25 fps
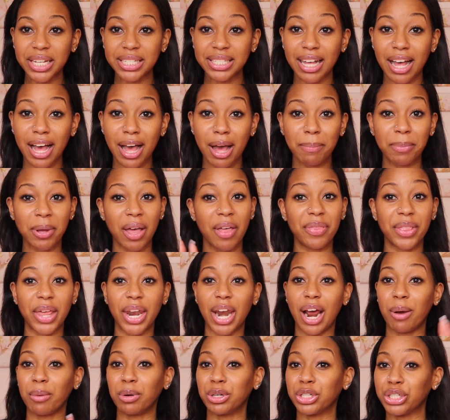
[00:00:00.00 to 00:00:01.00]
this up and then
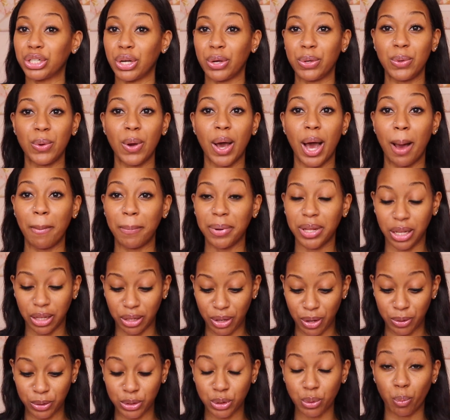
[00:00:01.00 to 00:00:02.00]
I will show you up
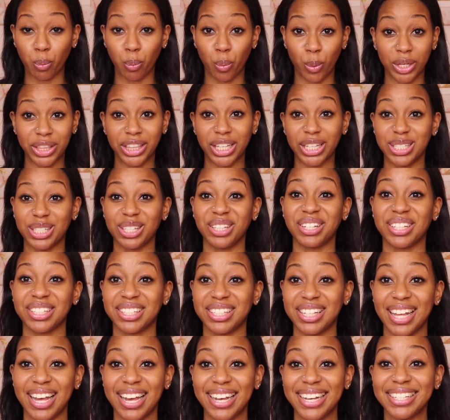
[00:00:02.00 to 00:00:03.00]
close what this
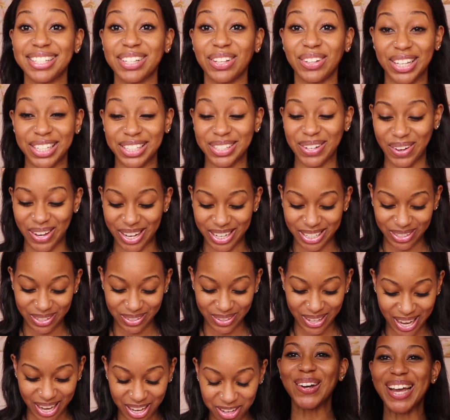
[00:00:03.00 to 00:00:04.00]
looks like. So let's go ahead and do
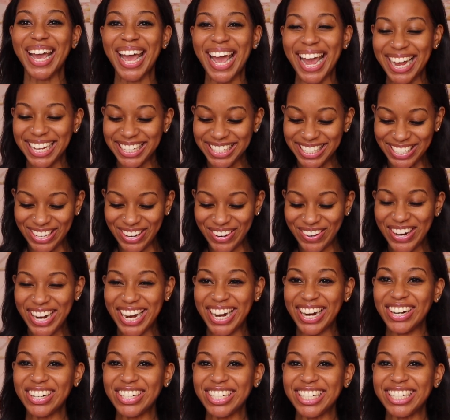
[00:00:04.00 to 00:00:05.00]
that. Okay, so
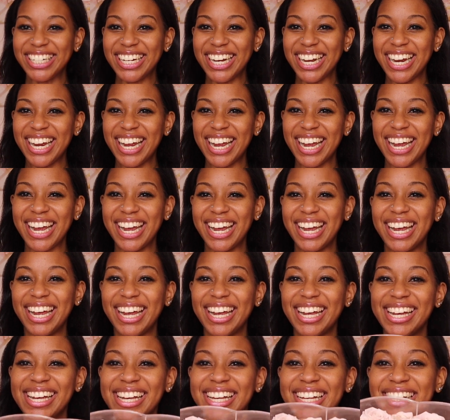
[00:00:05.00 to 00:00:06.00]
here she
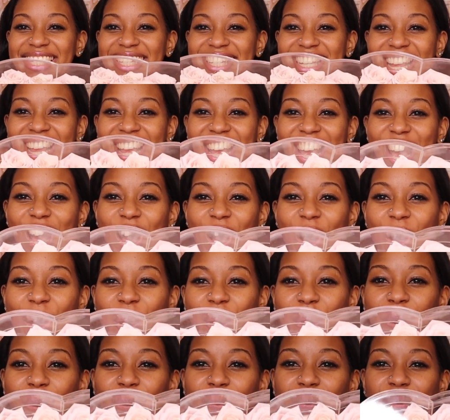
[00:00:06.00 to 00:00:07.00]
is.
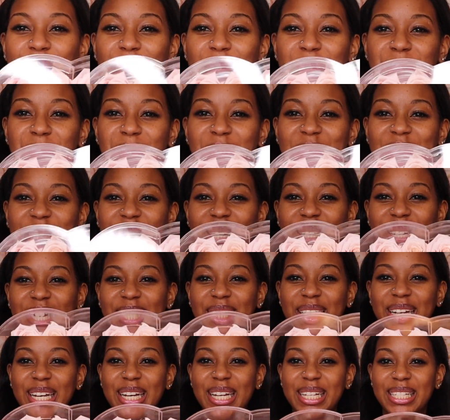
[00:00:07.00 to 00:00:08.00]
Oh my
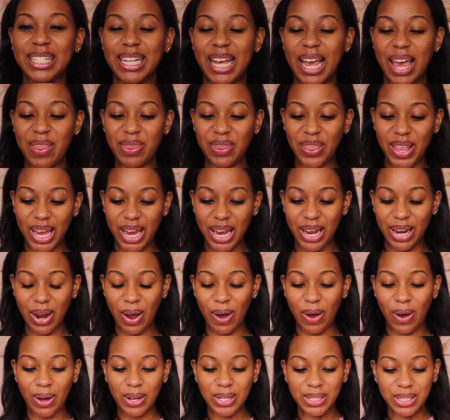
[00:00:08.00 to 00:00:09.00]
goodness. And then
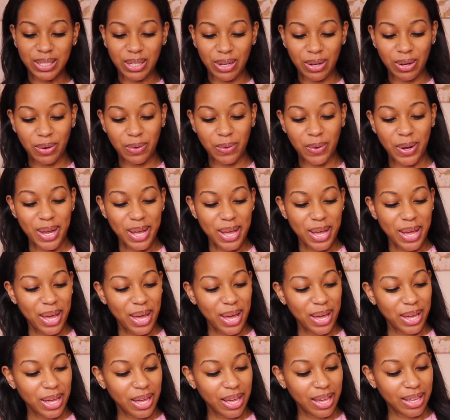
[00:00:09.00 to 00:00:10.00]
also
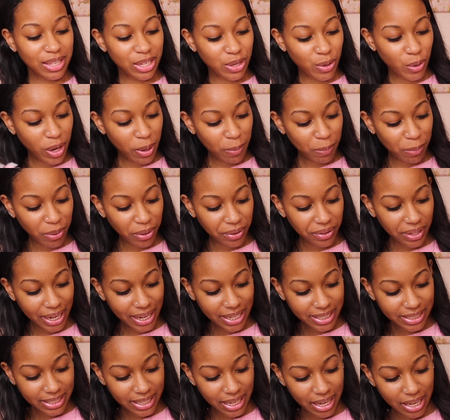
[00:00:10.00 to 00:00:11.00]
you can put, like
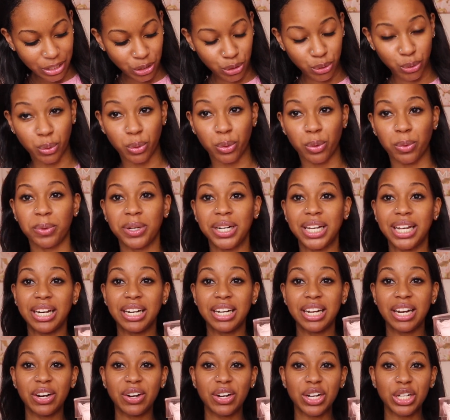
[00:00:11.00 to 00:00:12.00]
I said, jewelry
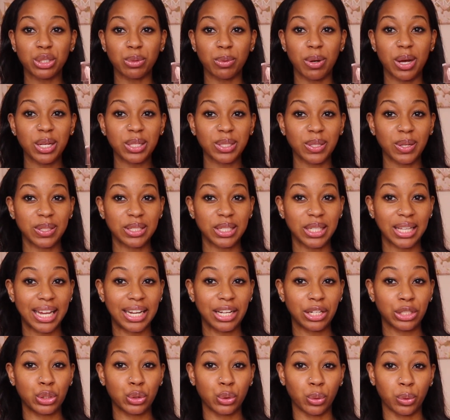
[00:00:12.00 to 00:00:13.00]
in here as well. So it's like
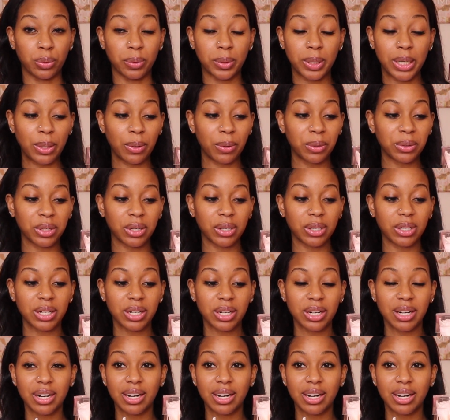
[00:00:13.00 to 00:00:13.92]
a jewelry holder.